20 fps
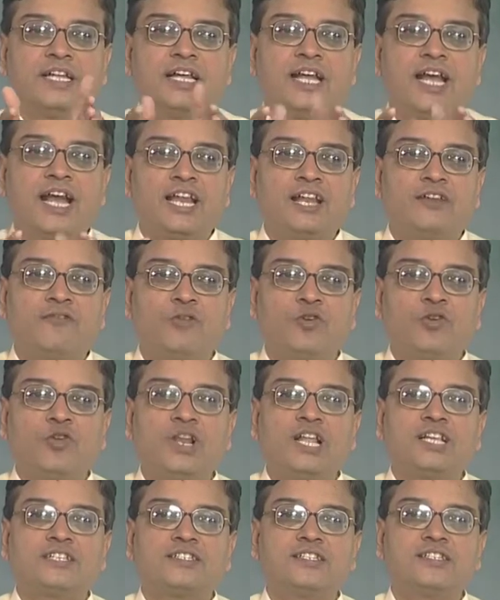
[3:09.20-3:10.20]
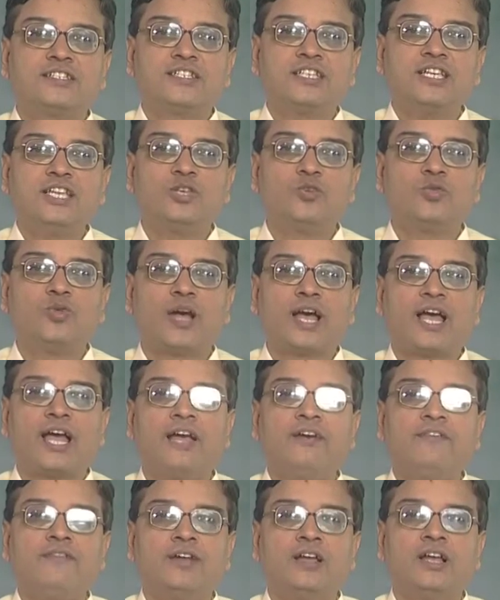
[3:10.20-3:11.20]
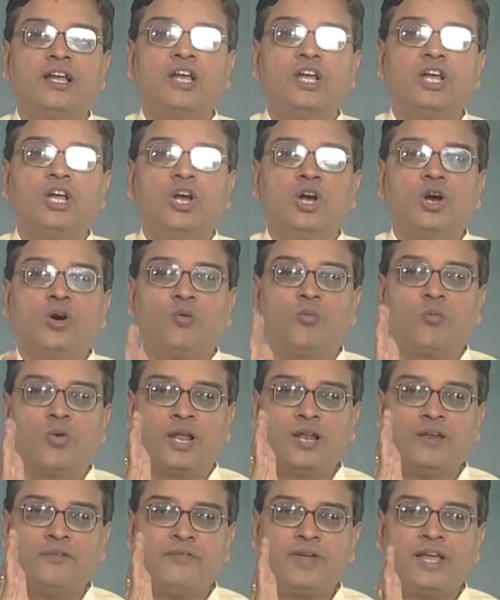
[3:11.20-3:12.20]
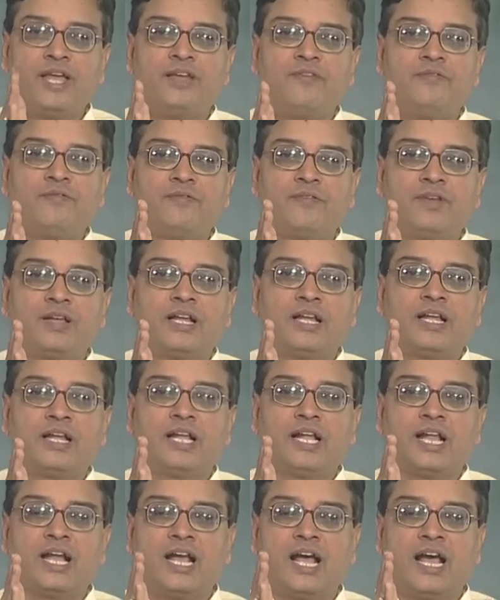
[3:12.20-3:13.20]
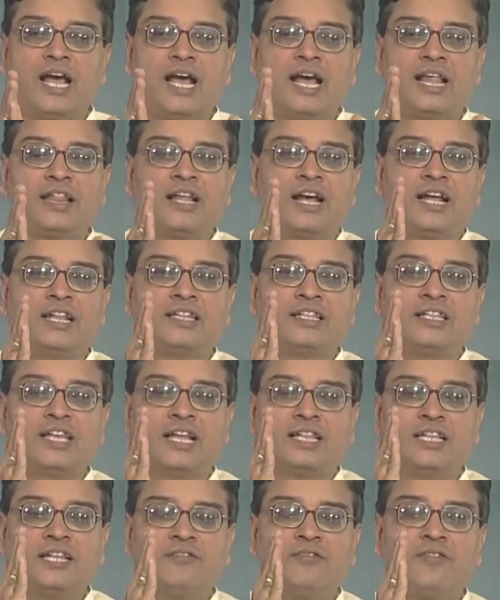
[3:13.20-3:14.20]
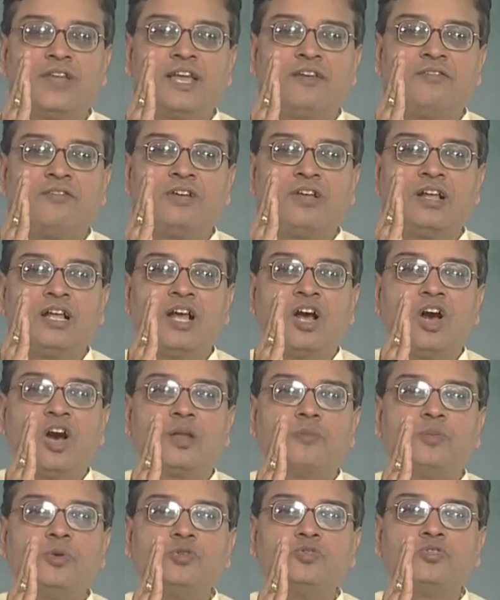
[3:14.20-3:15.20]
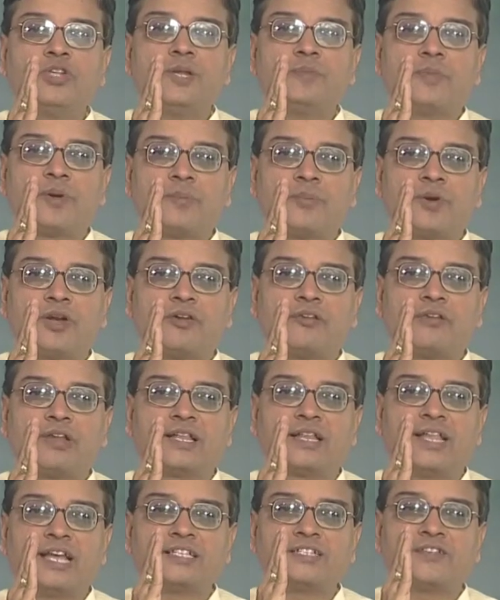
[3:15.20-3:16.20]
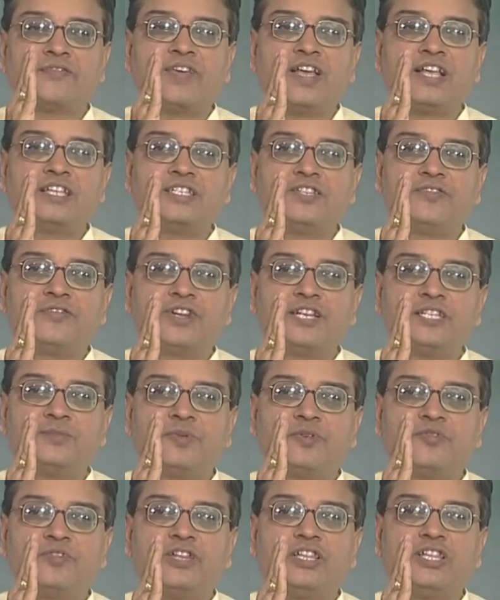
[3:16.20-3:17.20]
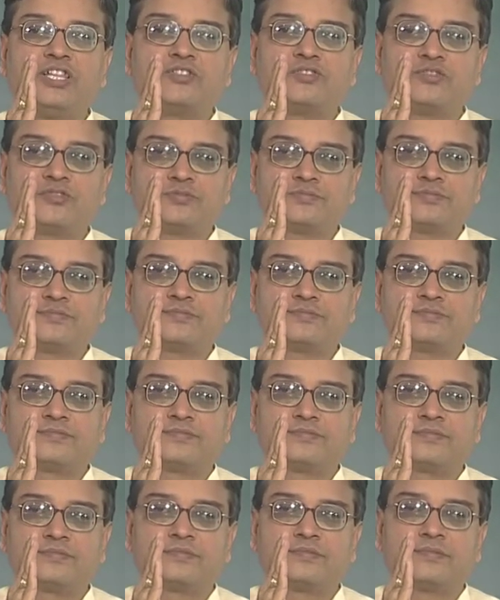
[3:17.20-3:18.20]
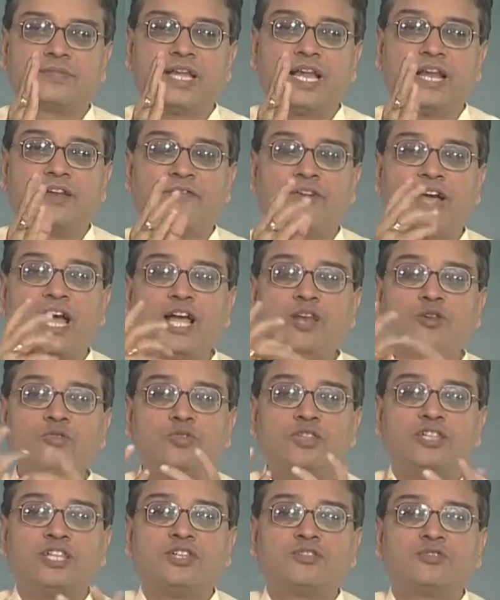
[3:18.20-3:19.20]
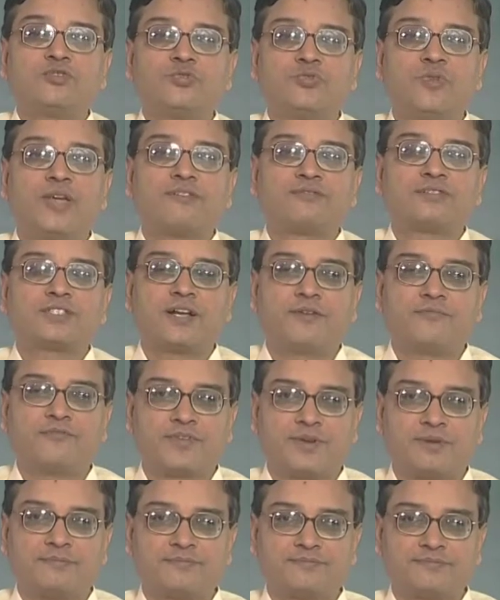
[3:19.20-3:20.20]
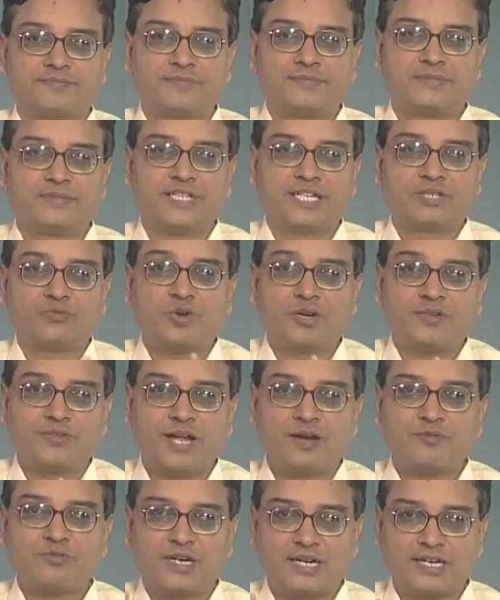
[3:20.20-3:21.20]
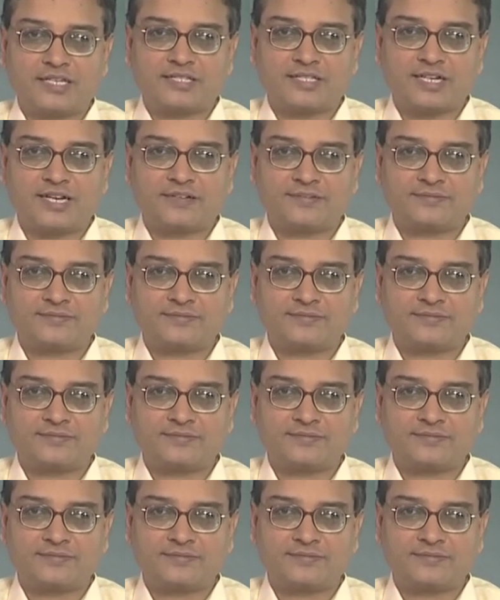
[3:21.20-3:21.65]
and in photoelasticity you have one wave and the other wave are mutually perpendicular. There is a phase difference between these two, and where do these 2 waves come from? That is what we have to understand.